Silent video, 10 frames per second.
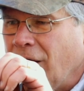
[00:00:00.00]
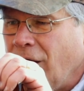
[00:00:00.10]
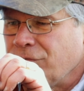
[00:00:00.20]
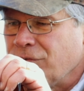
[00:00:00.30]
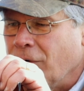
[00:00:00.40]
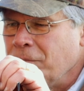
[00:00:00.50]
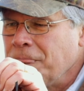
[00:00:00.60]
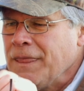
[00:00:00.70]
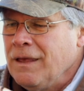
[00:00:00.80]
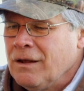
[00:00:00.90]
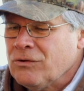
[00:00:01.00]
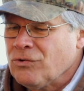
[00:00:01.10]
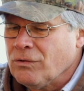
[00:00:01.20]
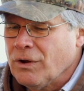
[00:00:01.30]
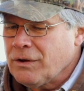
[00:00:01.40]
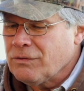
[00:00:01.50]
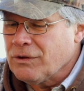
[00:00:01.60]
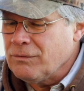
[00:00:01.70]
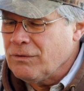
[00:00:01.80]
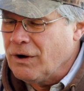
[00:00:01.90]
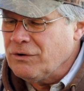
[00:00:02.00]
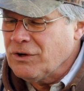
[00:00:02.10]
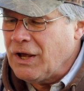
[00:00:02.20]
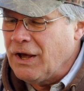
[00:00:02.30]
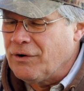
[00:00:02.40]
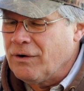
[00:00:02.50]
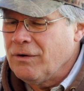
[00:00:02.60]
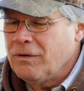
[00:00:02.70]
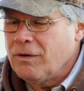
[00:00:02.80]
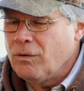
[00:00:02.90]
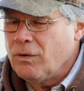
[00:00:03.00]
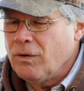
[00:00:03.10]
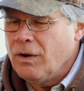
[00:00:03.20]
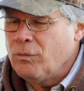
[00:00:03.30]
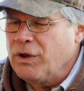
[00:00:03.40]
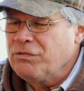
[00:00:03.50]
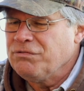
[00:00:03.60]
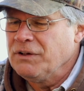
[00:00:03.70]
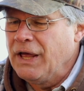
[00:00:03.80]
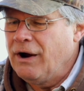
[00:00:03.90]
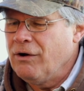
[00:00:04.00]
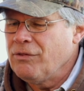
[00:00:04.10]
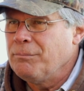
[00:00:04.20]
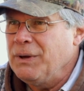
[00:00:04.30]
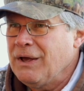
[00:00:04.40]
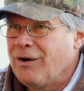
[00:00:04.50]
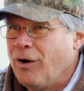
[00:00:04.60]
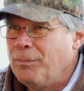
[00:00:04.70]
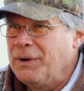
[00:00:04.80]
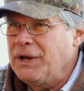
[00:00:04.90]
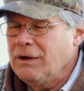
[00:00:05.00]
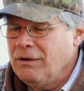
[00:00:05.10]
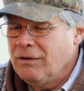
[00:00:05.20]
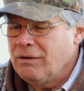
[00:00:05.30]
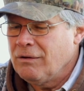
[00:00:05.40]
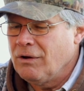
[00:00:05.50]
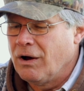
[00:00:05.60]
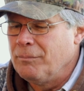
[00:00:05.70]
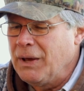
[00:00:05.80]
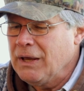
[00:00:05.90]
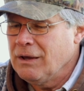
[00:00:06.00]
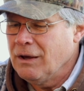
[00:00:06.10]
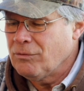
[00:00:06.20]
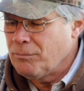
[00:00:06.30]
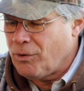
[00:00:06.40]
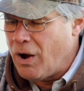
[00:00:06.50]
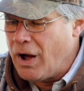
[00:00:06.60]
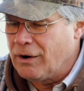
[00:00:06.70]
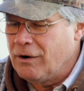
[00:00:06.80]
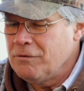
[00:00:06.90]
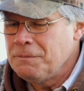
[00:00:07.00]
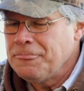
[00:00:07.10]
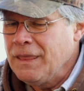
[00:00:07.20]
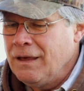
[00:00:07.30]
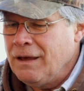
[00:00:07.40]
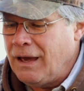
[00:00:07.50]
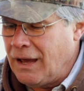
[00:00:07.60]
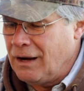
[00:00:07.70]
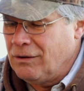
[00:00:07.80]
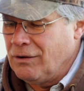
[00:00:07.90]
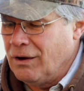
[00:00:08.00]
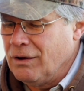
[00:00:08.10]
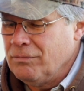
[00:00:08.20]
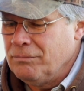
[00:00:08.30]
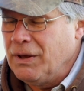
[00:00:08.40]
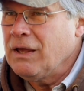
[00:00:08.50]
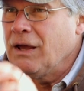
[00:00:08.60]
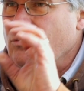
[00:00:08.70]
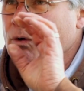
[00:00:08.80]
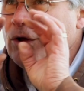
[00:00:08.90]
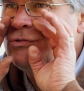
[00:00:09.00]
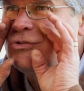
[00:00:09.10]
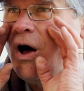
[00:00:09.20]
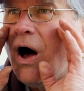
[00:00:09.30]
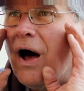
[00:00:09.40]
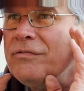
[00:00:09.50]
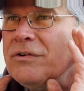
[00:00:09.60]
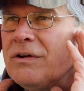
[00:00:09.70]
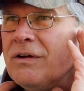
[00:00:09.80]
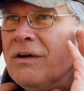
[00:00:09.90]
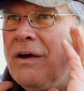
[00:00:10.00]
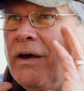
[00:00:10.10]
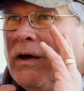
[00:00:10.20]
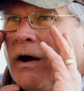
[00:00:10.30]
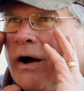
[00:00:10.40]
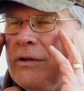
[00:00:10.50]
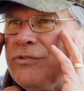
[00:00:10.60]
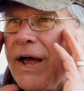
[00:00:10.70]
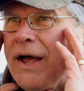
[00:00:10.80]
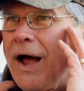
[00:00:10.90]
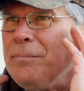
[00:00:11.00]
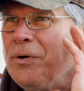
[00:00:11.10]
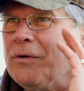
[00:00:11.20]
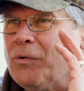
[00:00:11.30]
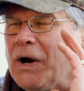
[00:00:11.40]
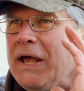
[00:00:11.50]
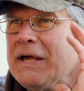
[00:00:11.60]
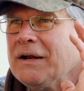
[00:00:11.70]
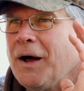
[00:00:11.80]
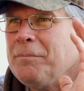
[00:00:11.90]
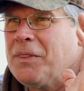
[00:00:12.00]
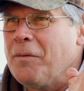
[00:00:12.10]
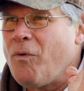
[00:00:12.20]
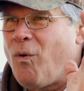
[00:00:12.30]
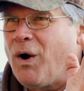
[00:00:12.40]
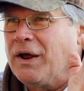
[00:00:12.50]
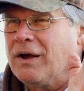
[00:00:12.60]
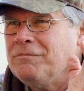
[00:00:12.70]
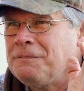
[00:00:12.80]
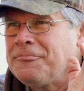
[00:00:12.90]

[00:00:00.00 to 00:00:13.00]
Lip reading: also. So look, they're together. We flare the beak opening, making it broader and making it real soft. It's like when I get up in the morning,